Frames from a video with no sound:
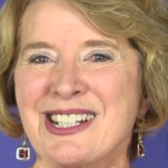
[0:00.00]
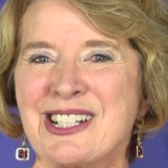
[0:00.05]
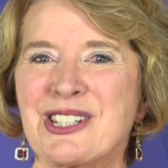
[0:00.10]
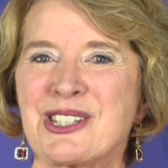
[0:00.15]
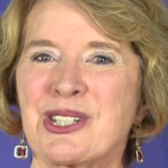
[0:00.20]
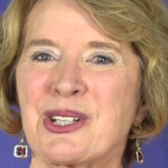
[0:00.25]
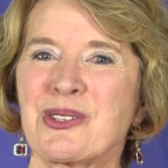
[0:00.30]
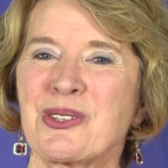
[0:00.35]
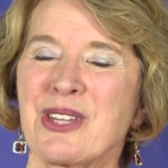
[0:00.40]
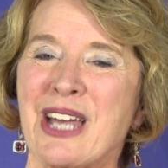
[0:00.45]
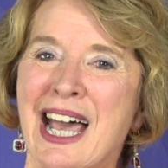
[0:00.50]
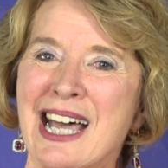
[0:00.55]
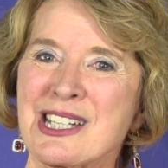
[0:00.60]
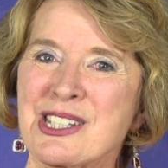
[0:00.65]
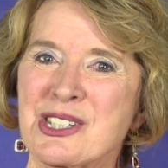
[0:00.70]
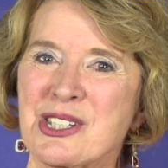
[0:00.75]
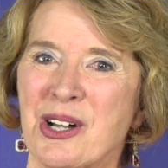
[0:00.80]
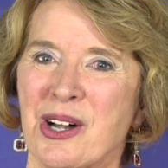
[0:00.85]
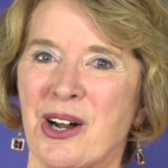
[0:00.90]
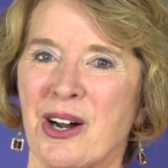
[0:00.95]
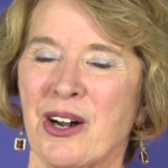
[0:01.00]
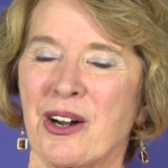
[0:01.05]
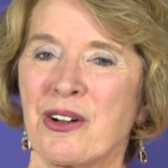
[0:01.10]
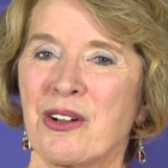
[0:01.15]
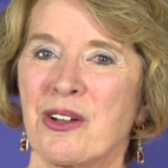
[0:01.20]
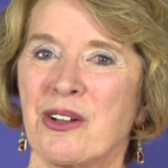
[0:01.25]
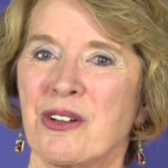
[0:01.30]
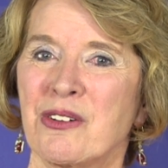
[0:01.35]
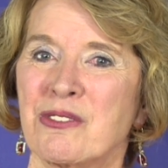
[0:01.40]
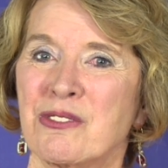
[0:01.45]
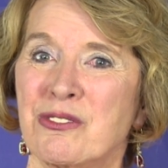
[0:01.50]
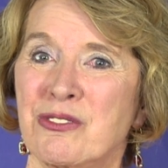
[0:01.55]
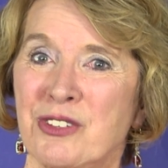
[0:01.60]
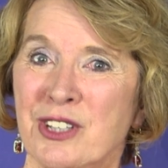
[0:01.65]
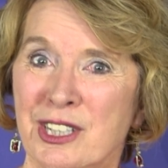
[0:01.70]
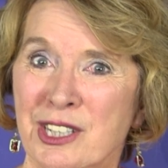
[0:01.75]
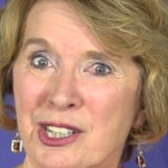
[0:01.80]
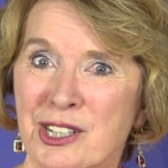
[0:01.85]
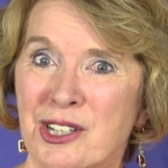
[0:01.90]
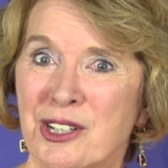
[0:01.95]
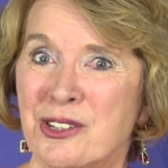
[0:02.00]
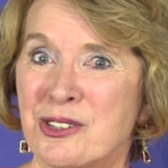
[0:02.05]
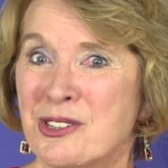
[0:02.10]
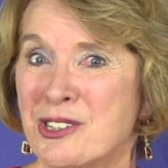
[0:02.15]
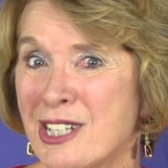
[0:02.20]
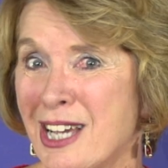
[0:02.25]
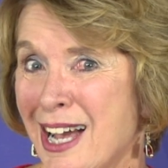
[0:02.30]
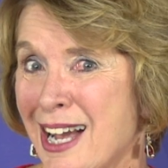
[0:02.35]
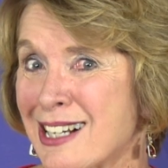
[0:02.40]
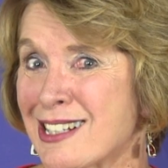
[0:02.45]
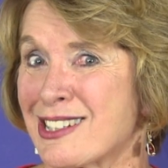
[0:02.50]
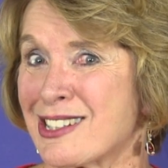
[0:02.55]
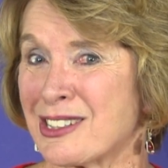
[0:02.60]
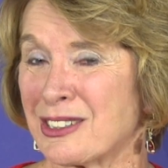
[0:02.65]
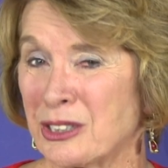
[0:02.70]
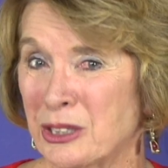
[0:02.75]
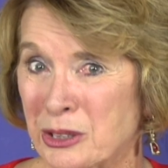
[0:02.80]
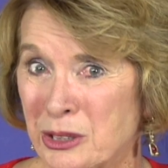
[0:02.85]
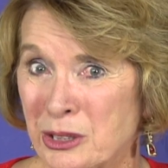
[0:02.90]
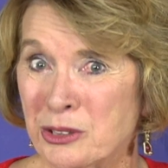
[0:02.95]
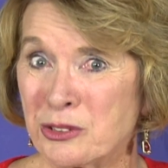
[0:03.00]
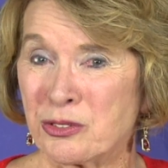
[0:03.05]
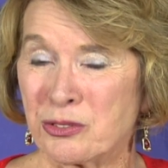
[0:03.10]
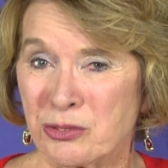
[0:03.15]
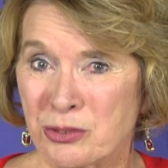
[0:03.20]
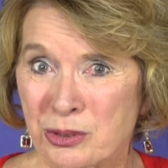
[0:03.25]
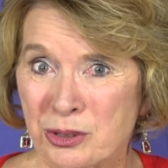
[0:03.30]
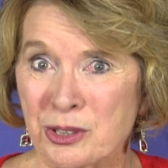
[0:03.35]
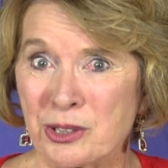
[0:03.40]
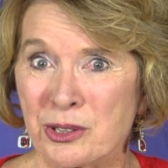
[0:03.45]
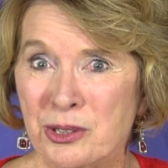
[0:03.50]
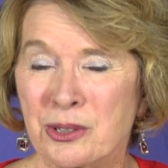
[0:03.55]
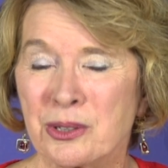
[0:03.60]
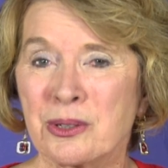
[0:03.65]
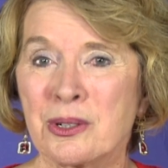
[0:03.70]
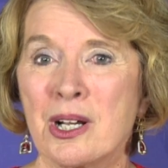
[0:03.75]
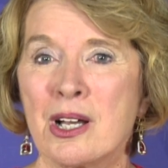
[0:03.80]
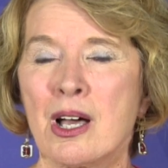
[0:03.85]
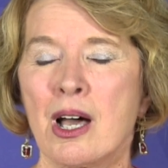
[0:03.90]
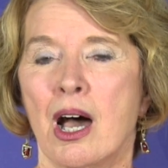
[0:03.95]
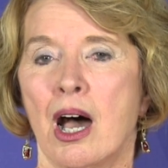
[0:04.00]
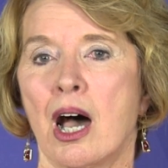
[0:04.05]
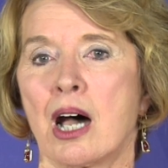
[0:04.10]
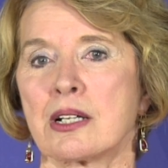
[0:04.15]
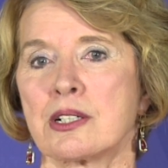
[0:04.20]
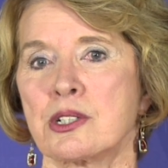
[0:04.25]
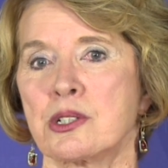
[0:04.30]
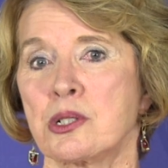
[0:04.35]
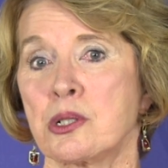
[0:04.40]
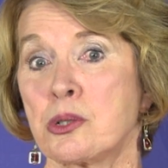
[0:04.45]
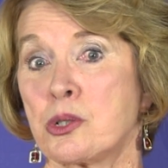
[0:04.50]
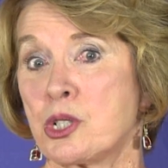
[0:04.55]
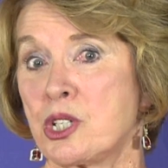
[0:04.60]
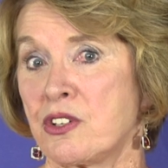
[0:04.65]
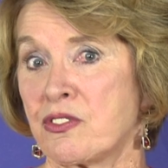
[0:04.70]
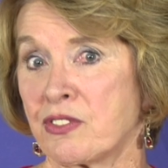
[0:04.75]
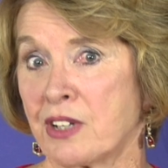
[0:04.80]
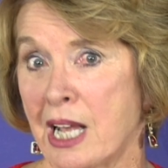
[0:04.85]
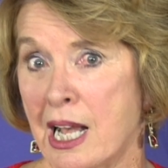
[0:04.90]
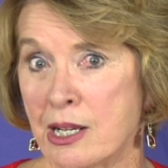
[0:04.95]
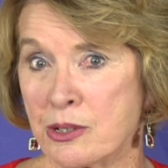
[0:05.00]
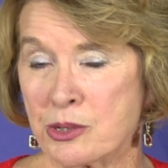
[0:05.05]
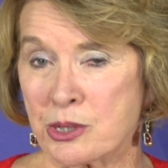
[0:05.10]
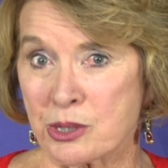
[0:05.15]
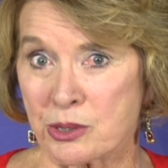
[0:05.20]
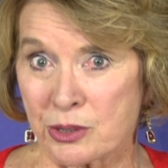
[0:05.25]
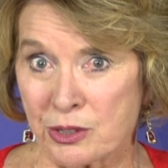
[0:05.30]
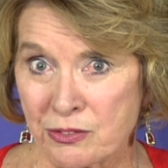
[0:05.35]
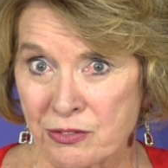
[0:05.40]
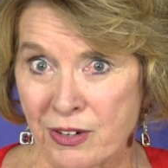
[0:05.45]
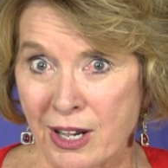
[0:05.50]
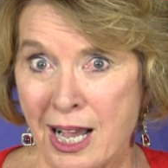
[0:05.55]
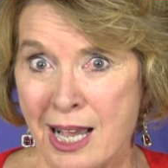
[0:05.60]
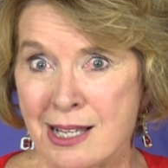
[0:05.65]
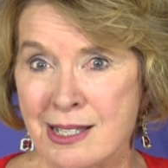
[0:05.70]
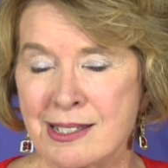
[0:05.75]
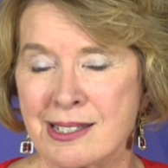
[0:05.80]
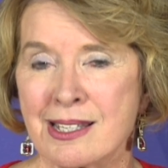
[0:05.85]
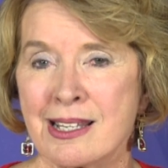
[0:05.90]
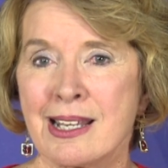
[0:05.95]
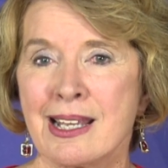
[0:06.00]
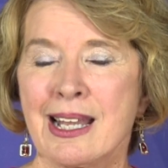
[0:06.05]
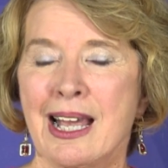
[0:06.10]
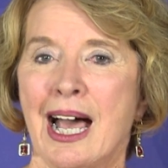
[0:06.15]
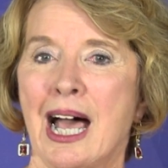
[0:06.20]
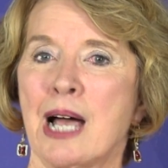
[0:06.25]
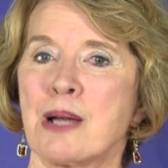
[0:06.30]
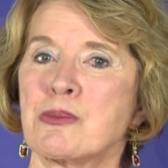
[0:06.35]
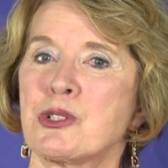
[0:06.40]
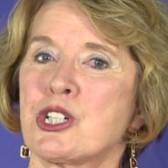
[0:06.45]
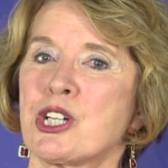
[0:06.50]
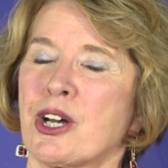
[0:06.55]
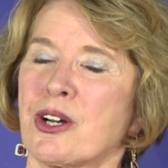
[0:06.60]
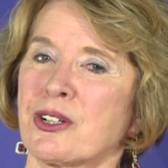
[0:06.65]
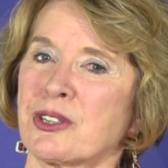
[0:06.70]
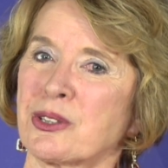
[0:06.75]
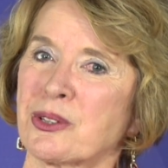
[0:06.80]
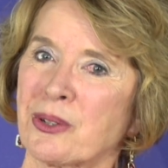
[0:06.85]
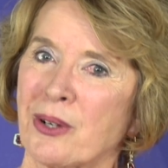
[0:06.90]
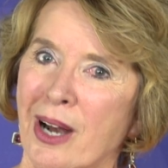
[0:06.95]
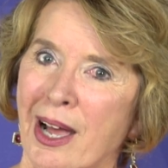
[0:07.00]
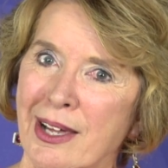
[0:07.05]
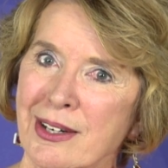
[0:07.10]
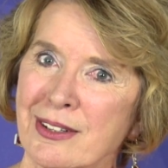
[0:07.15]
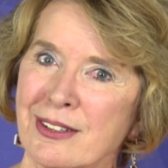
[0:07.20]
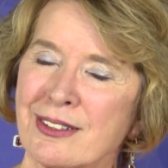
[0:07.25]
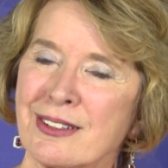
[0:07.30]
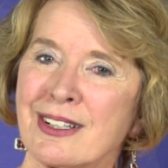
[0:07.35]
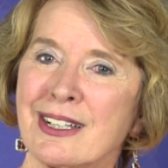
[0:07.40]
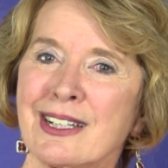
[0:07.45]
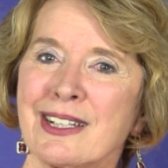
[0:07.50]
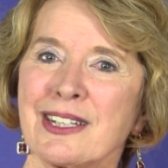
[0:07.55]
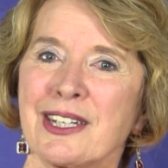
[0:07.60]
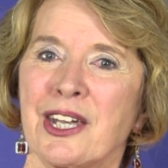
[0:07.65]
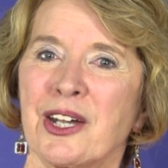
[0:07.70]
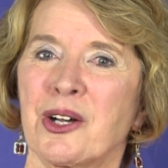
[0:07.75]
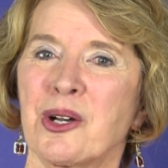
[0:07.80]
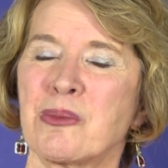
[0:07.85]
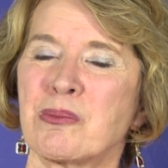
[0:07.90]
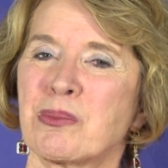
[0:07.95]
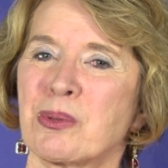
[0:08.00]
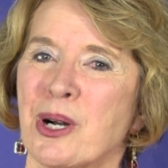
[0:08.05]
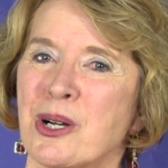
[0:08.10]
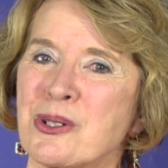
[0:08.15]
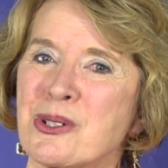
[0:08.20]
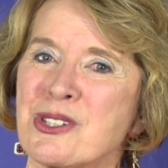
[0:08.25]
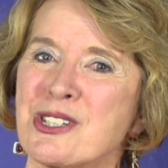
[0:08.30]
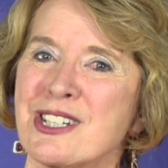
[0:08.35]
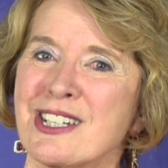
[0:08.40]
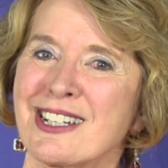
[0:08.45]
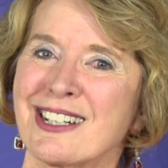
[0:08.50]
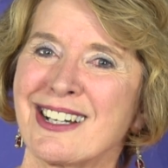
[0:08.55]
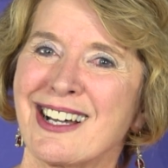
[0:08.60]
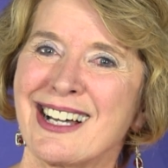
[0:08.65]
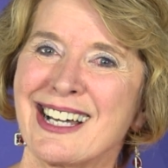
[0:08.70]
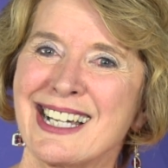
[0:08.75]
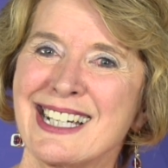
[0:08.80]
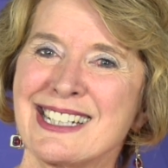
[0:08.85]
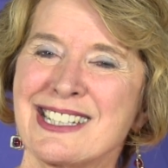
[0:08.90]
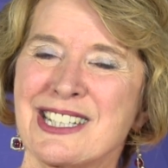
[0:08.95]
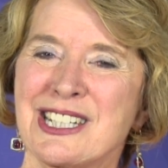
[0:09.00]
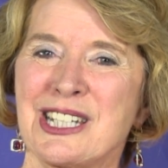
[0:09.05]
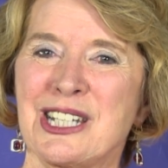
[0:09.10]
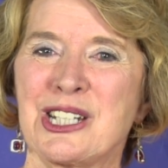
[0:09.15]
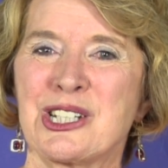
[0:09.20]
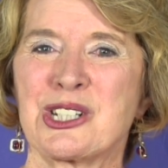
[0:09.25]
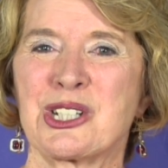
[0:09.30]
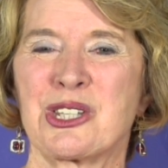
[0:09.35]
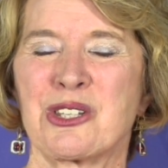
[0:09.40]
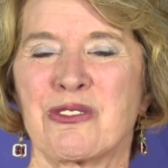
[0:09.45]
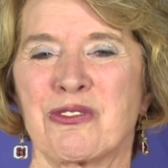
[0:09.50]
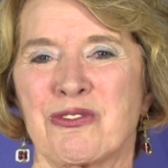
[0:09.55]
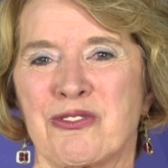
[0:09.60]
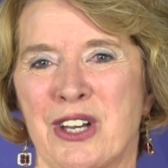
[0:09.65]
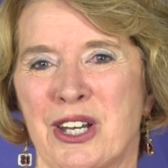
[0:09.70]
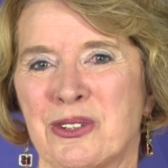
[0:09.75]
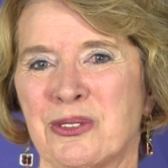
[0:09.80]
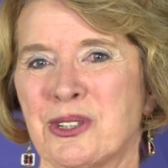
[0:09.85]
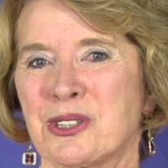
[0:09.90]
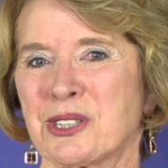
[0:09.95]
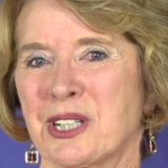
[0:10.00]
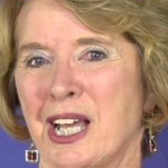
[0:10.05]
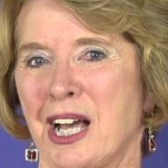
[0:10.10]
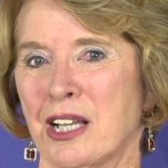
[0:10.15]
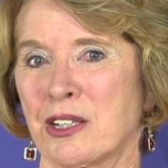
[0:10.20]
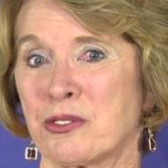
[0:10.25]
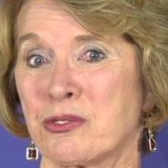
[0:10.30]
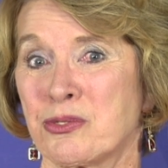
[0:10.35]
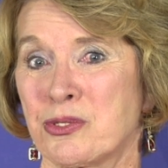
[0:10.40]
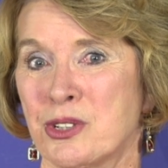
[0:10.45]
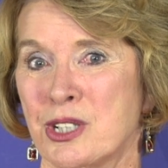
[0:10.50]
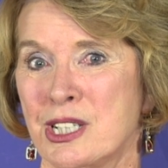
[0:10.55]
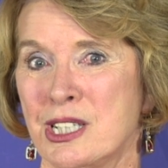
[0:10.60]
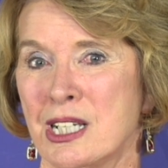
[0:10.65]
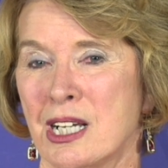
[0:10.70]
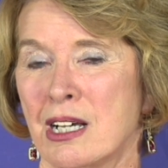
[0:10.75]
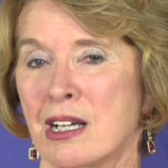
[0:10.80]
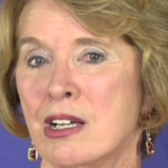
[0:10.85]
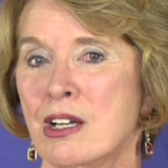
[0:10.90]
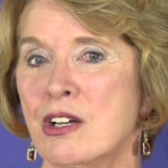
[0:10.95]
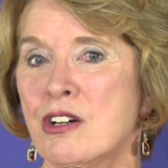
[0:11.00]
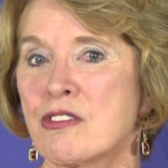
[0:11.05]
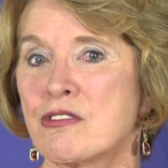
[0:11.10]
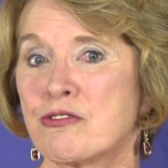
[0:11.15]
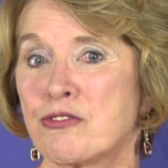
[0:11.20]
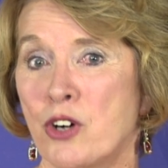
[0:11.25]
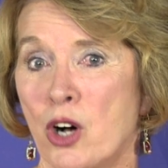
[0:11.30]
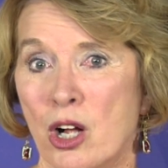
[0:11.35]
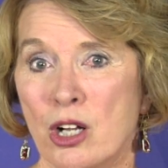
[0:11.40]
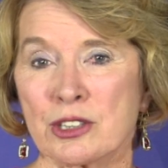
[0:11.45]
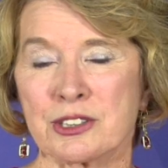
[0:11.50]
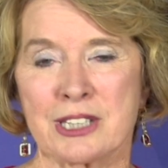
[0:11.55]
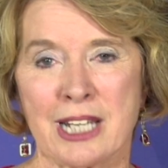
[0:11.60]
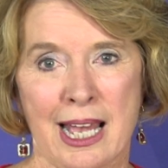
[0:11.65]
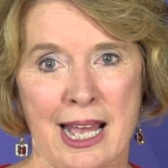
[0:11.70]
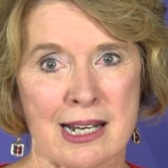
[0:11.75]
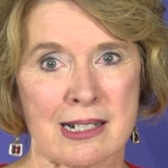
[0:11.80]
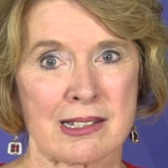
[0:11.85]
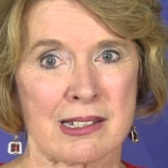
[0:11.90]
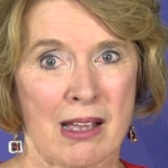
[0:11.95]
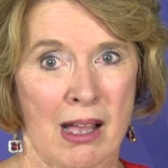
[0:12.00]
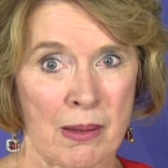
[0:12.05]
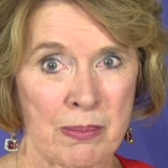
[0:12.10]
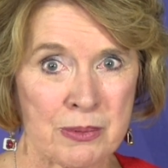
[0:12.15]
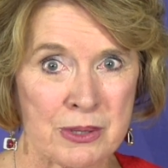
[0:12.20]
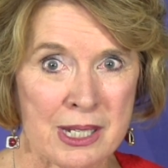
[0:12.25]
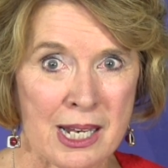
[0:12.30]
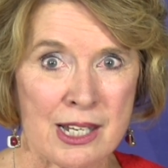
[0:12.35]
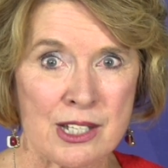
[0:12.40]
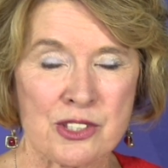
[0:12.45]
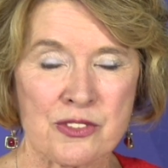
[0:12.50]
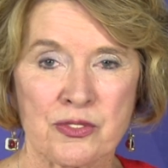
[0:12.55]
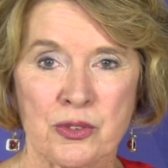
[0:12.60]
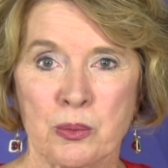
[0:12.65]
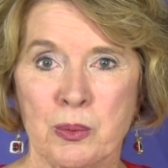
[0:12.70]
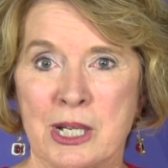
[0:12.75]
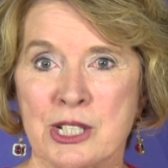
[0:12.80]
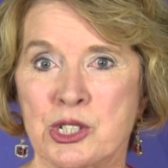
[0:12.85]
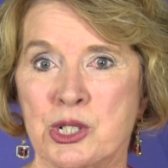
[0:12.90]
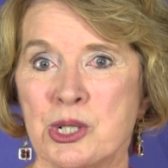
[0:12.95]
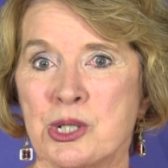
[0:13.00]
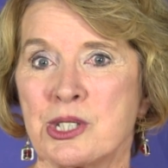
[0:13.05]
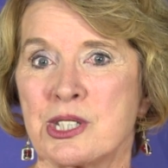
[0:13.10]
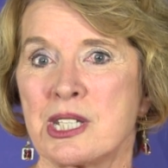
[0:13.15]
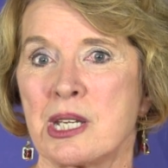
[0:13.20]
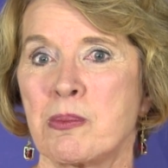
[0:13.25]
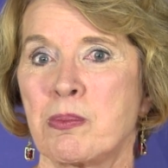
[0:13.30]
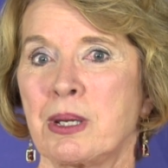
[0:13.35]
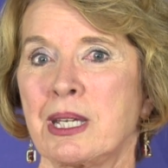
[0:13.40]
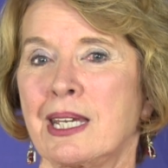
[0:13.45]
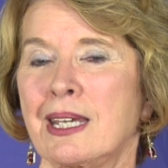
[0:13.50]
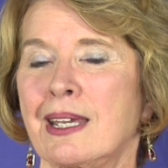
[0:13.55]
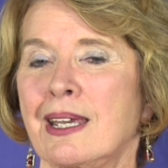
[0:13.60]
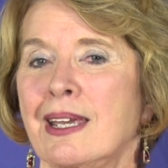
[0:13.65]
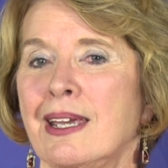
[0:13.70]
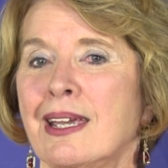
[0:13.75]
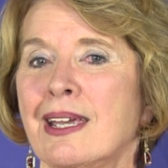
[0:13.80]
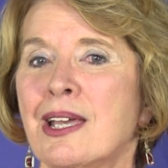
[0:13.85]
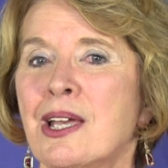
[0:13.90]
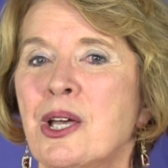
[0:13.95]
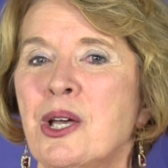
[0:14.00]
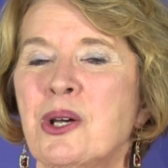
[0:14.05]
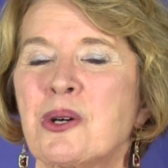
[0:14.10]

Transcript: So that's our video tax alert for you on a new chief counsel advice. I'm Sharon Kreider. Karen Brosi and I teach the federal California fall tax updates for Western CPE.